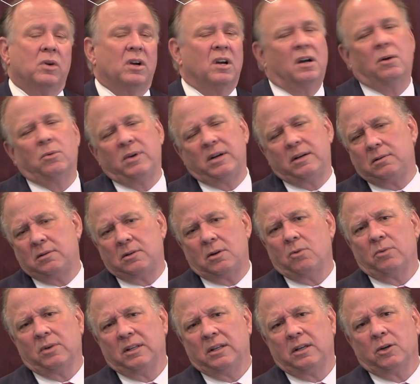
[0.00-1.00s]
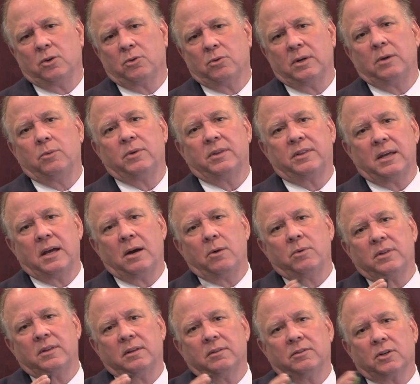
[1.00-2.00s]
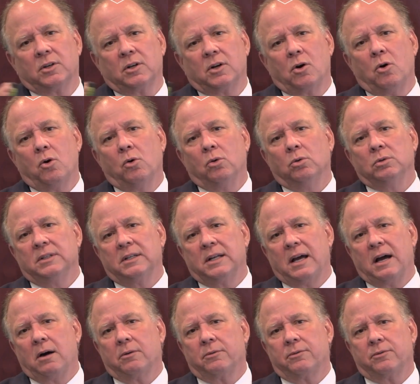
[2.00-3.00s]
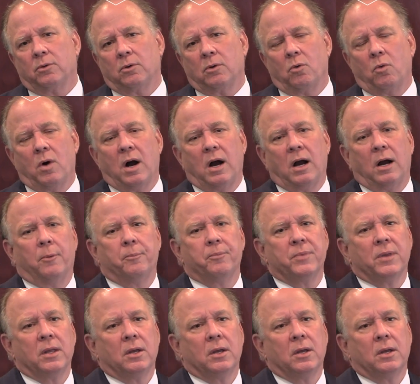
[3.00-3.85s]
Well, we don't really agree with that. We think they're going to hold it out for a while.